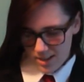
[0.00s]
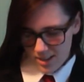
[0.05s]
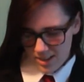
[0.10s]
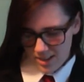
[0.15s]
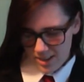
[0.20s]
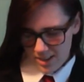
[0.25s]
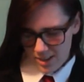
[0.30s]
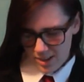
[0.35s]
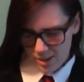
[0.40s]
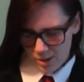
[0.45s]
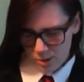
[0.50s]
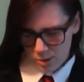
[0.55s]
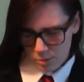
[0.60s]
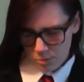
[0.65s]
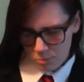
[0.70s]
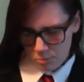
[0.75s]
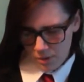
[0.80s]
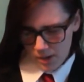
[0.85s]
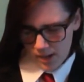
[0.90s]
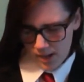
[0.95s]

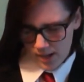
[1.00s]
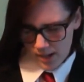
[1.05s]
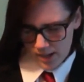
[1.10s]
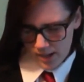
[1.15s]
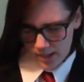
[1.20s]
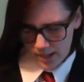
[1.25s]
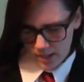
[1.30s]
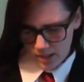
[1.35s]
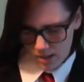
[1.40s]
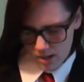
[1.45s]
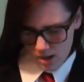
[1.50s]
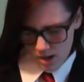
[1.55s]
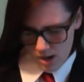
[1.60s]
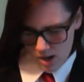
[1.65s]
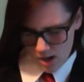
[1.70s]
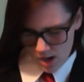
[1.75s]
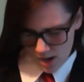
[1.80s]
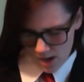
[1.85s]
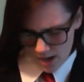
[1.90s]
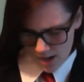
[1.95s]
Oh my
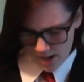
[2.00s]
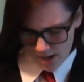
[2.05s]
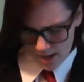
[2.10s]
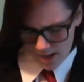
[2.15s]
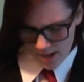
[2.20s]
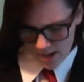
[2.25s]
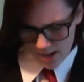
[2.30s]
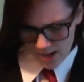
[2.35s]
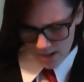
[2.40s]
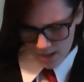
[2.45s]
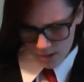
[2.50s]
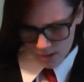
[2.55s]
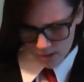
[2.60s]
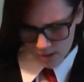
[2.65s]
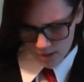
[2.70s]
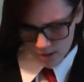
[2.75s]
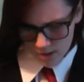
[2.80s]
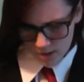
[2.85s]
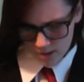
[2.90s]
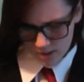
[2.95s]

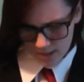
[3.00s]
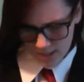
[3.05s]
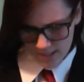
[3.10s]
gosh.